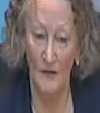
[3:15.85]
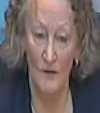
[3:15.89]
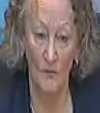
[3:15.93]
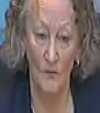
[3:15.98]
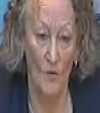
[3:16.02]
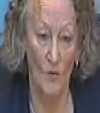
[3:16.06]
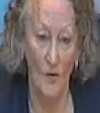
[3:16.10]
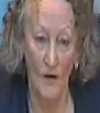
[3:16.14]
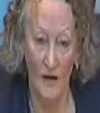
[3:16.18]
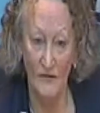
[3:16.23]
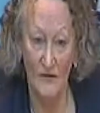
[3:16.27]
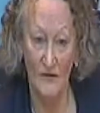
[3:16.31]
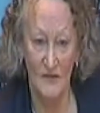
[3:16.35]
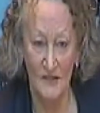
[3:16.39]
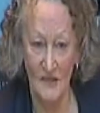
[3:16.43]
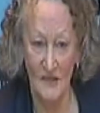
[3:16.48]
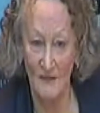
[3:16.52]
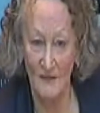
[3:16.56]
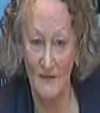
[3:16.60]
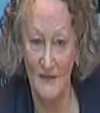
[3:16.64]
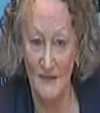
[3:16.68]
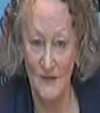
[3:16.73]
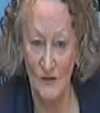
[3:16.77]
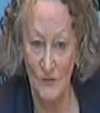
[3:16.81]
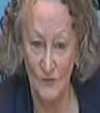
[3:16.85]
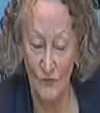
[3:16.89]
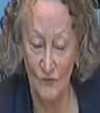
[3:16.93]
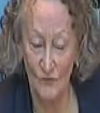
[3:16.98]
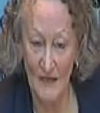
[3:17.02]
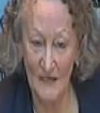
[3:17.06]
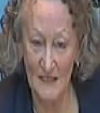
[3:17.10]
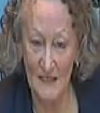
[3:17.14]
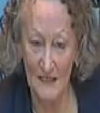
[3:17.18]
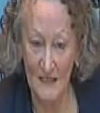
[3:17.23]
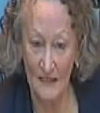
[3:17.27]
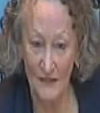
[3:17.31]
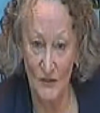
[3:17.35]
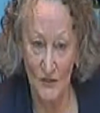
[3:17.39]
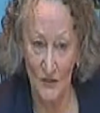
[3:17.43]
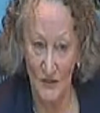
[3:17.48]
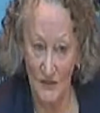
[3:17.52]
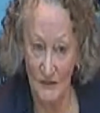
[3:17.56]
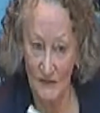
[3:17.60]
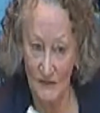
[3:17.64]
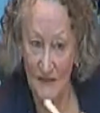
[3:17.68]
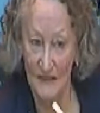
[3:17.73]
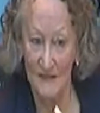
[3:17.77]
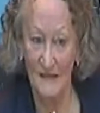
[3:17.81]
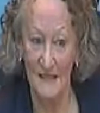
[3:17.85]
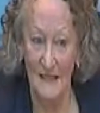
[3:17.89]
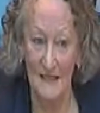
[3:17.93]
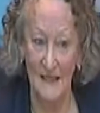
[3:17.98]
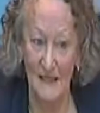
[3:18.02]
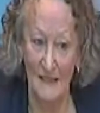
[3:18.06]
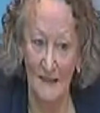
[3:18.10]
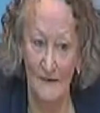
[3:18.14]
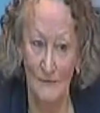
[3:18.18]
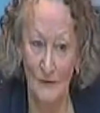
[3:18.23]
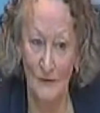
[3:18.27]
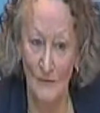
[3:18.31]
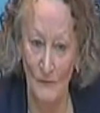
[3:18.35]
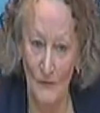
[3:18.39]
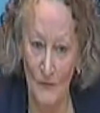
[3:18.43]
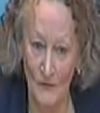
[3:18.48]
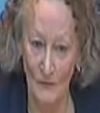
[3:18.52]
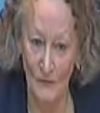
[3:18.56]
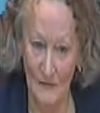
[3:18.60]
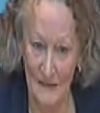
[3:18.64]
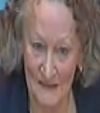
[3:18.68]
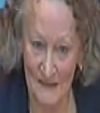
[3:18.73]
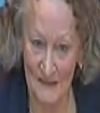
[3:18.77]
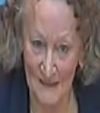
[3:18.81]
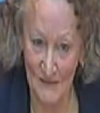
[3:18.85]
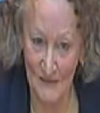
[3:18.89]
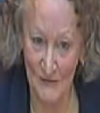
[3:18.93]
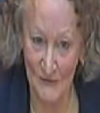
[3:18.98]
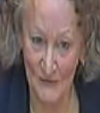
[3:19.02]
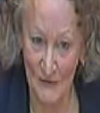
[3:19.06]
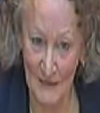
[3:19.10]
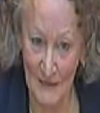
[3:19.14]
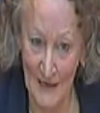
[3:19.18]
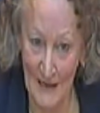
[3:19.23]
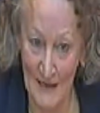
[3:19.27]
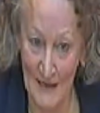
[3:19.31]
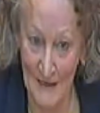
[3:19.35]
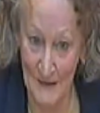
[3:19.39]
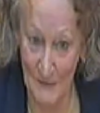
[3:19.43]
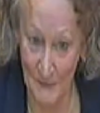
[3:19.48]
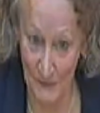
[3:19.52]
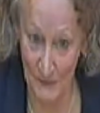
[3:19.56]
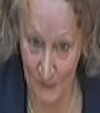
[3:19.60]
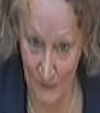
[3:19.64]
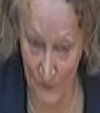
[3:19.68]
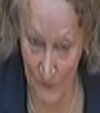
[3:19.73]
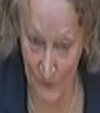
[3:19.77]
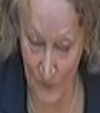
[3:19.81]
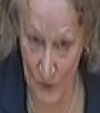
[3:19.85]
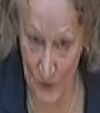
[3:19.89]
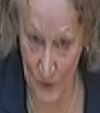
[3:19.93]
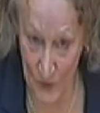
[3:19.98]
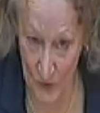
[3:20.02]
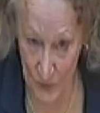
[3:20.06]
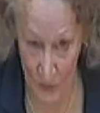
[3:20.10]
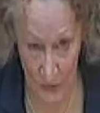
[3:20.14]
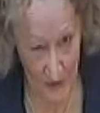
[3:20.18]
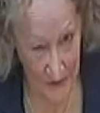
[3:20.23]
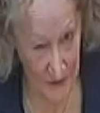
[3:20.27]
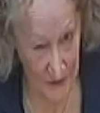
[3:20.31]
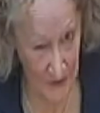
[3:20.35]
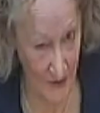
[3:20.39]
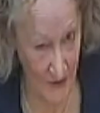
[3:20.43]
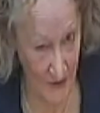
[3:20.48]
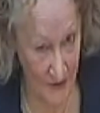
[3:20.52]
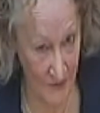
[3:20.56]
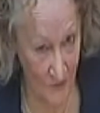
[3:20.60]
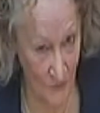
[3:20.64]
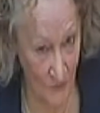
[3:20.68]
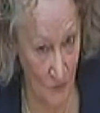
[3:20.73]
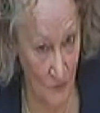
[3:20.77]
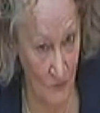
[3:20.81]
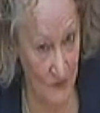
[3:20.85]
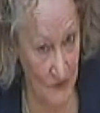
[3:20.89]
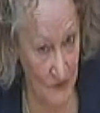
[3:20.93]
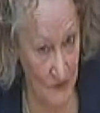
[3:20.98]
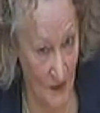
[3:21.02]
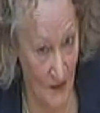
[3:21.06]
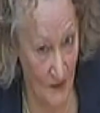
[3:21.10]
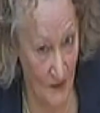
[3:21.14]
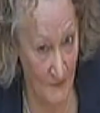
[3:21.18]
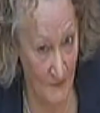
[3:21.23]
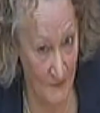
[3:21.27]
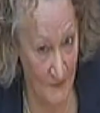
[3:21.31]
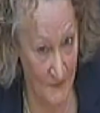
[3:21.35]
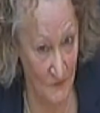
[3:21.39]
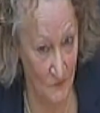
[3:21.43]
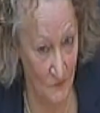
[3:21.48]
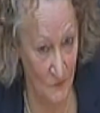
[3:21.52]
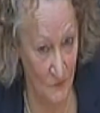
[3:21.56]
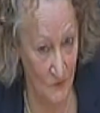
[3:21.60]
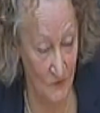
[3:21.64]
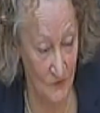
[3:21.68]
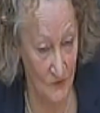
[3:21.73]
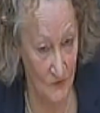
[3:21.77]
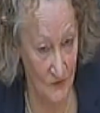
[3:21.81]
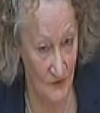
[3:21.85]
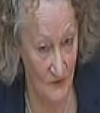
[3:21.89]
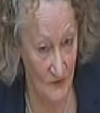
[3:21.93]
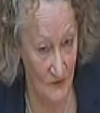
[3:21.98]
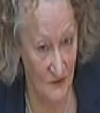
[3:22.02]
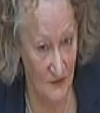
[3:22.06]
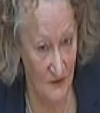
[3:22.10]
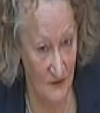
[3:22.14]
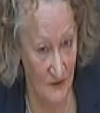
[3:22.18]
Why have you done this already? You should have done the review of industrial land before you decided what was surplus and what wasn't.